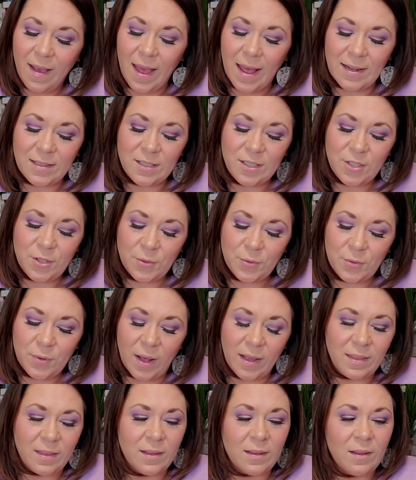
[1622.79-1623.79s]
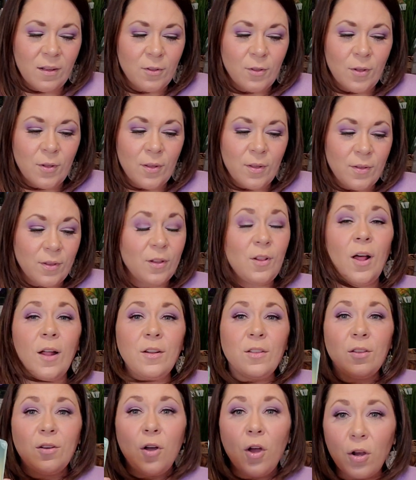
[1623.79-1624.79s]
And so I think a lot
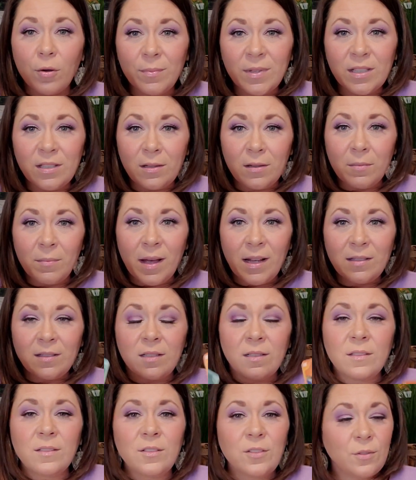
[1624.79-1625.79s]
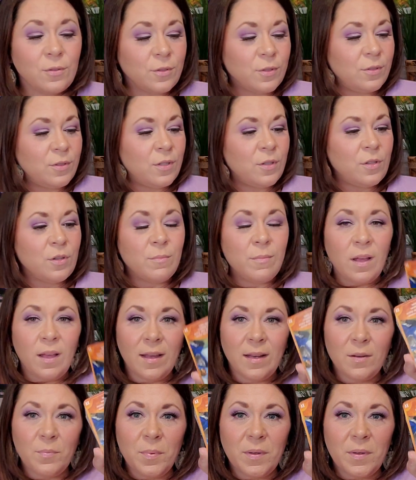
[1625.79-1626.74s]
of the karmics and the masculines are losing their mind,